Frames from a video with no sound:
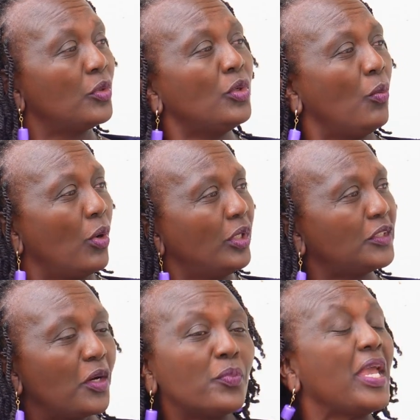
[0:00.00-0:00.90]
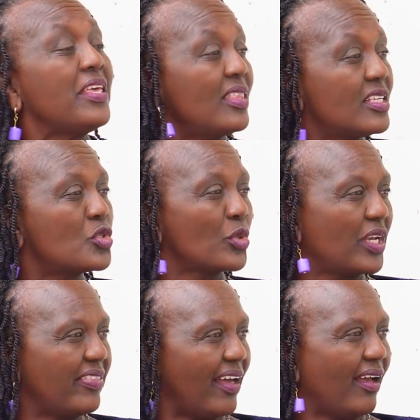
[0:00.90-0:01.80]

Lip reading: know what, we are in this together.